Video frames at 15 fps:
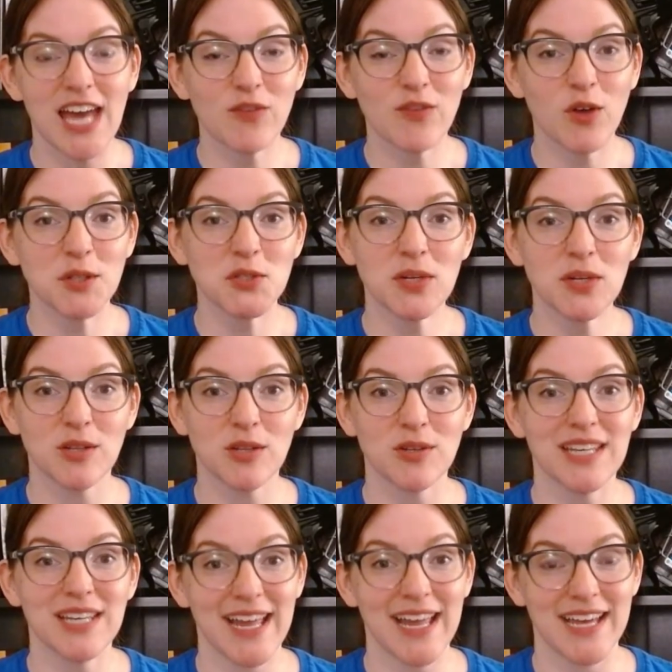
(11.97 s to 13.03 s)
I've also included
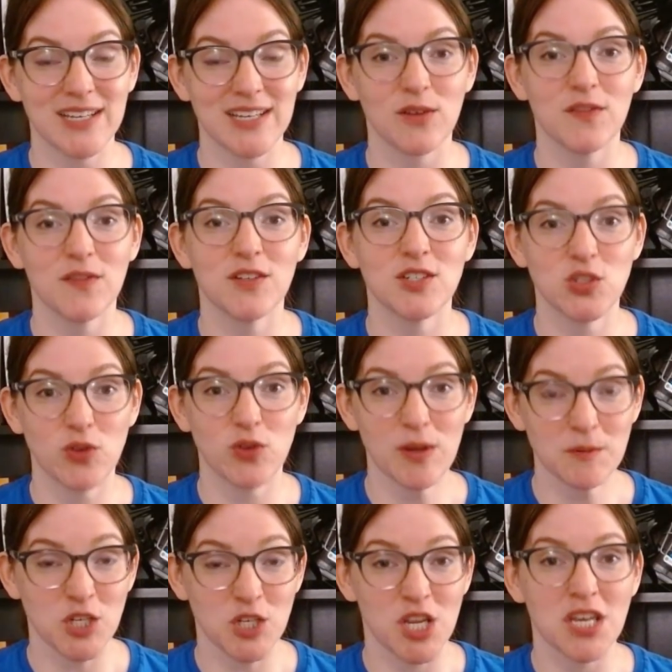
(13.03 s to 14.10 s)
a handout in the
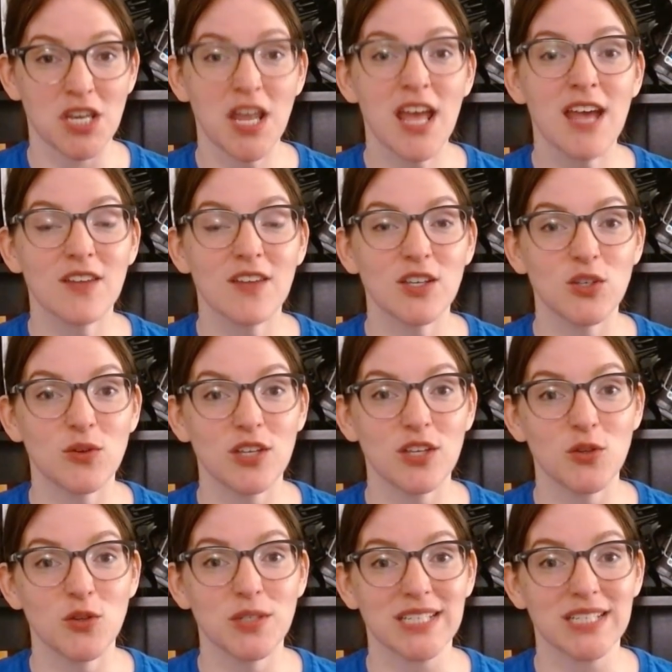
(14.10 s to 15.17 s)
description that you can
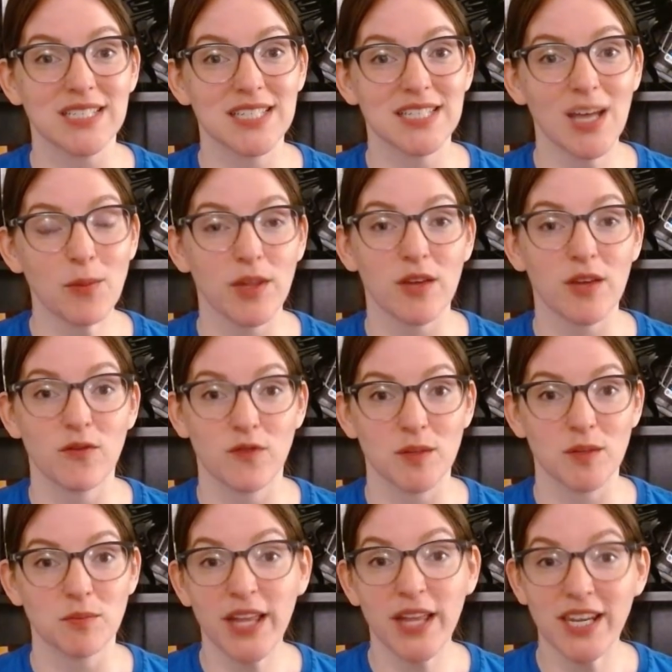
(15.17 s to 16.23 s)
use as a template for
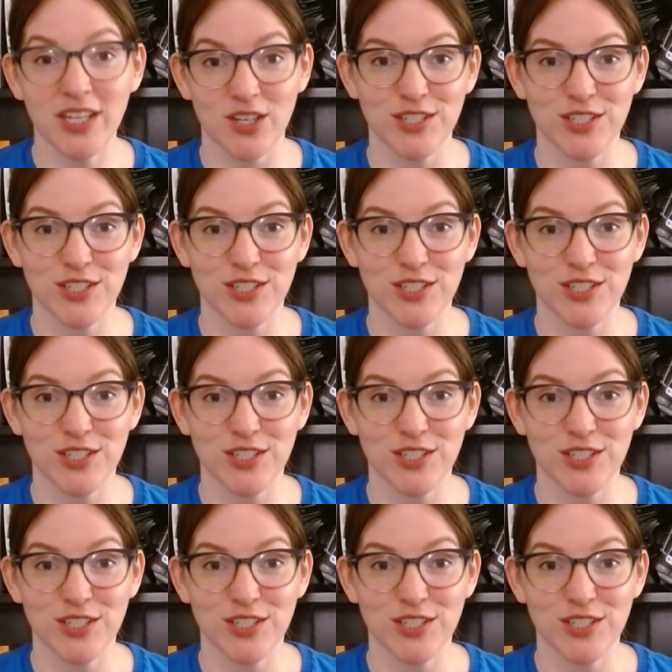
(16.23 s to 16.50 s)
planning your